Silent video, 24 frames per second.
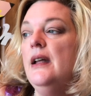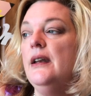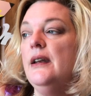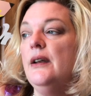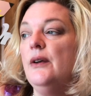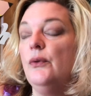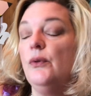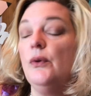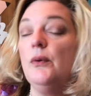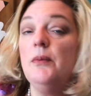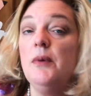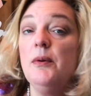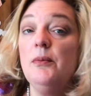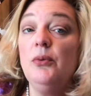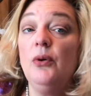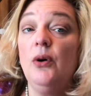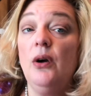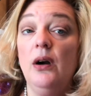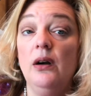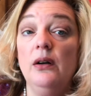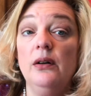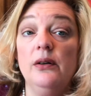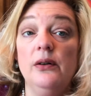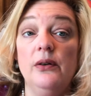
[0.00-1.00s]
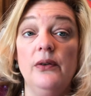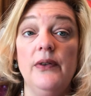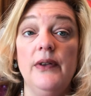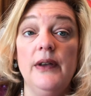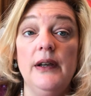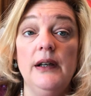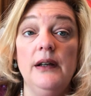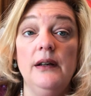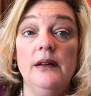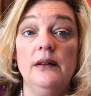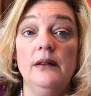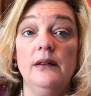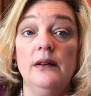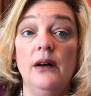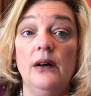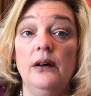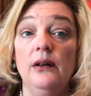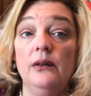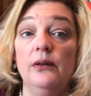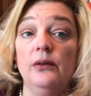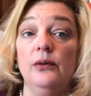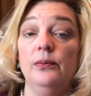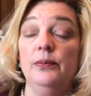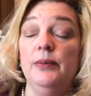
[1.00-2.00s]
Now remember our little thing, our
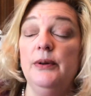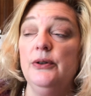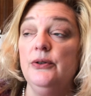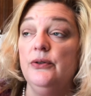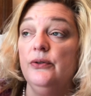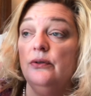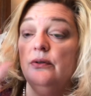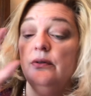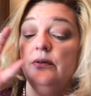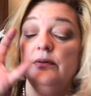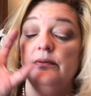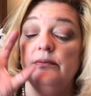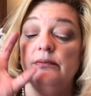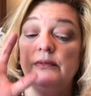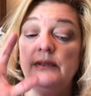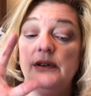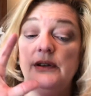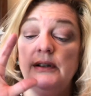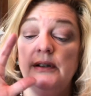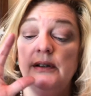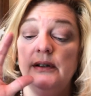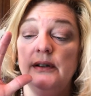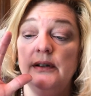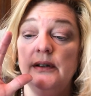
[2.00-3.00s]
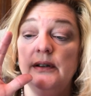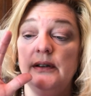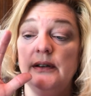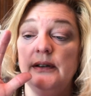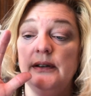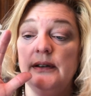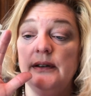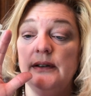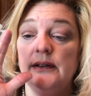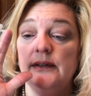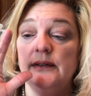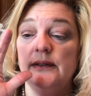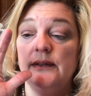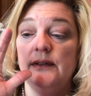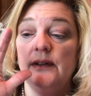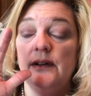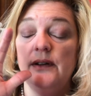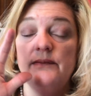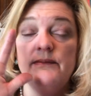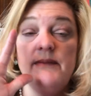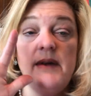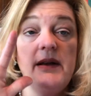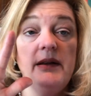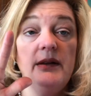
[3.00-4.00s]
little picture,
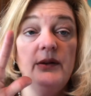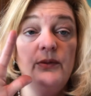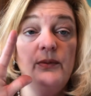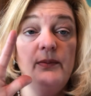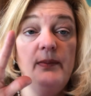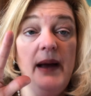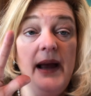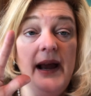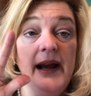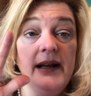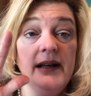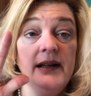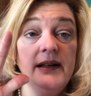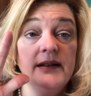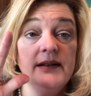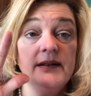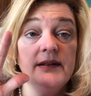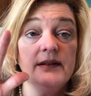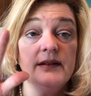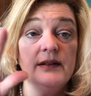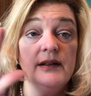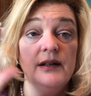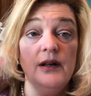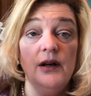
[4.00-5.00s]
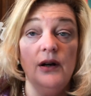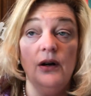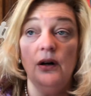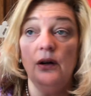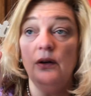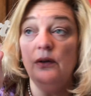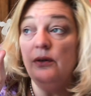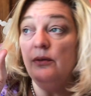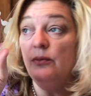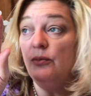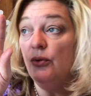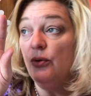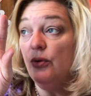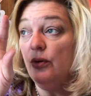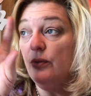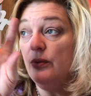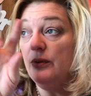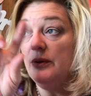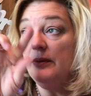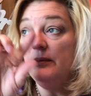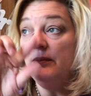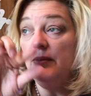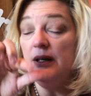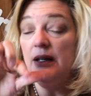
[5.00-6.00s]
my little magnets on the board
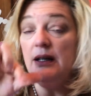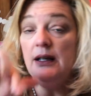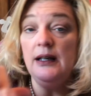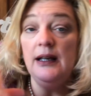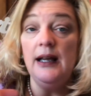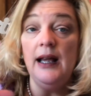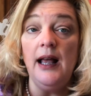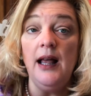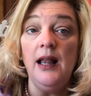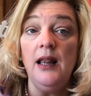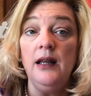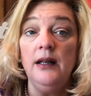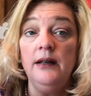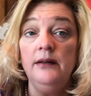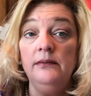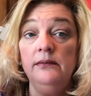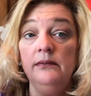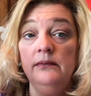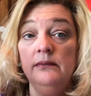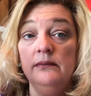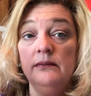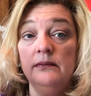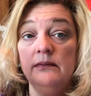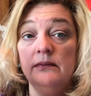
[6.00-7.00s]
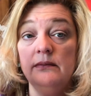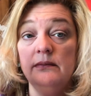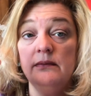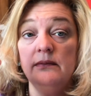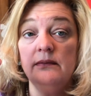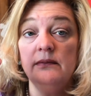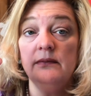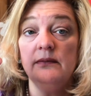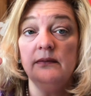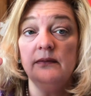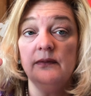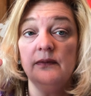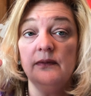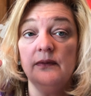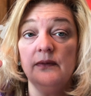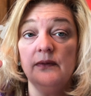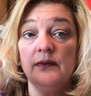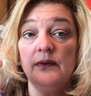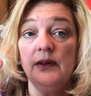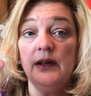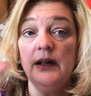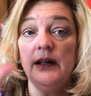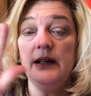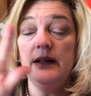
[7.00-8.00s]
with the big gallon,
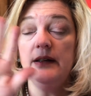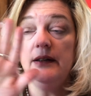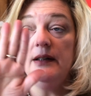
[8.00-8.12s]
right?